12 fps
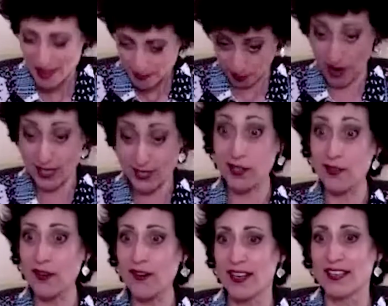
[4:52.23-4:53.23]
Praise the
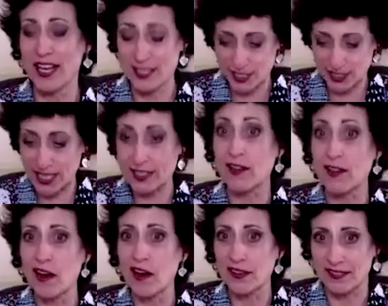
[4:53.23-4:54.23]
Lord, I just hit the
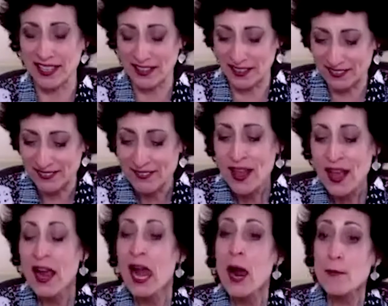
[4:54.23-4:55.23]
lottery, you know?
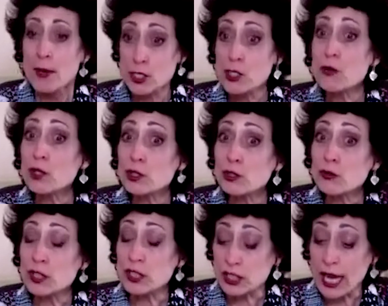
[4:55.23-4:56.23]
But you could do
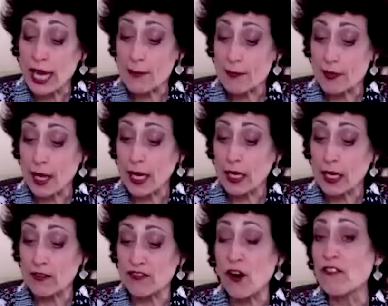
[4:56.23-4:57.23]
the same thing
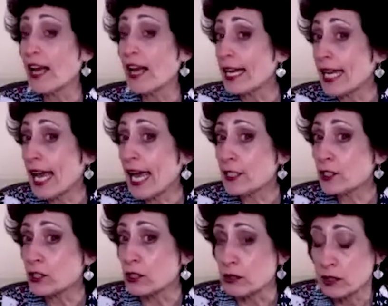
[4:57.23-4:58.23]
for
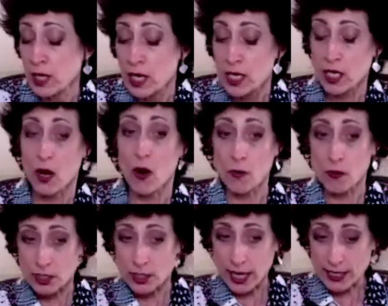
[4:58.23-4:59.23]
vacation, you know,
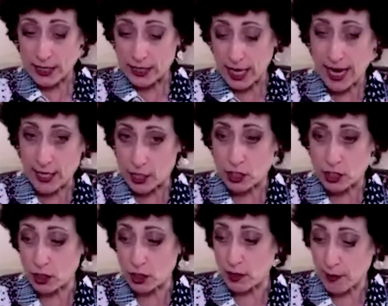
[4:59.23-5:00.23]
set aside a
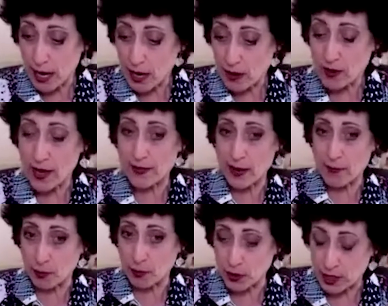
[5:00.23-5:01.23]
certain amount and then
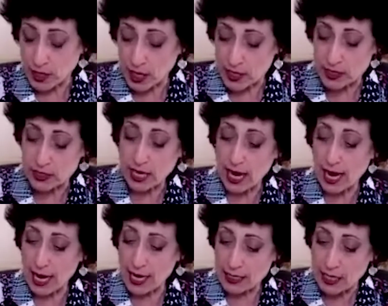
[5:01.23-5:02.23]
put it
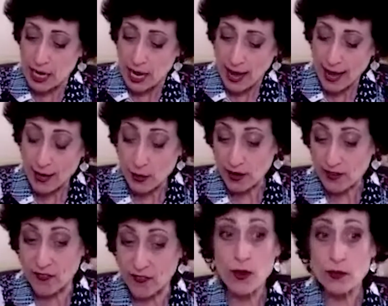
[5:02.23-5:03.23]
aside, you know,
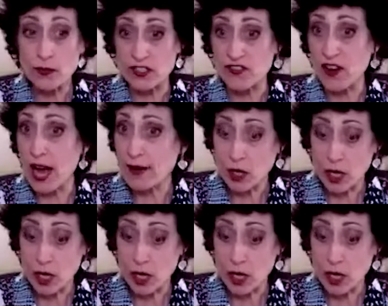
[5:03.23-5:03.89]
whether it's $5,